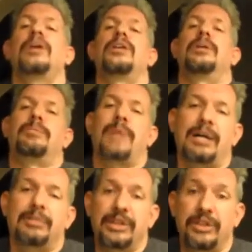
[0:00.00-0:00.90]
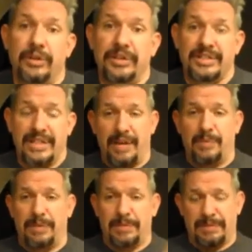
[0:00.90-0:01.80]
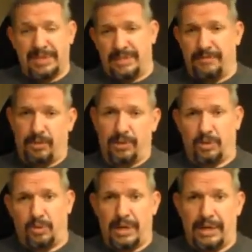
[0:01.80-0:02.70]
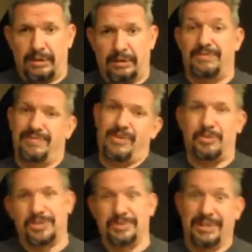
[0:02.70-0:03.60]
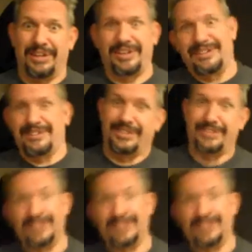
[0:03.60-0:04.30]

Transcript: you probably noticed that we've been missing for a little while, almost a month. So,